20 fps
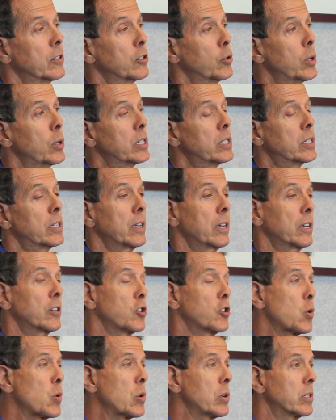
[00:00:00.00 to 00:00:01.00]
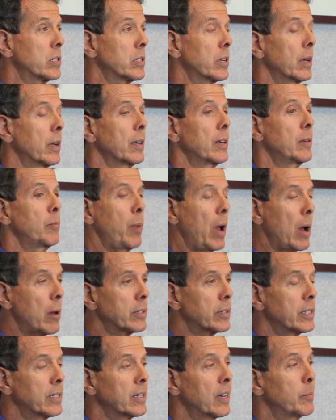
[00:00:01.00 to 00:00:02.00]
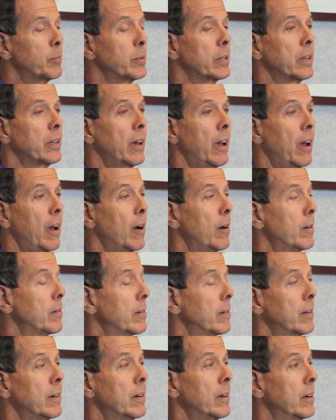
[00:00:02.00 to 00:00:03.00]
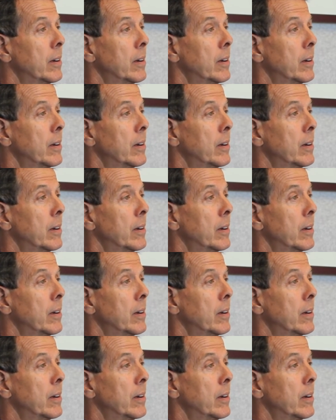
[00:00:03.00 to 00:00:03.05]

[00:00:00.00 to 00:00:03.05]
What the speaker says: twisting, torsionally, bouncing up and down,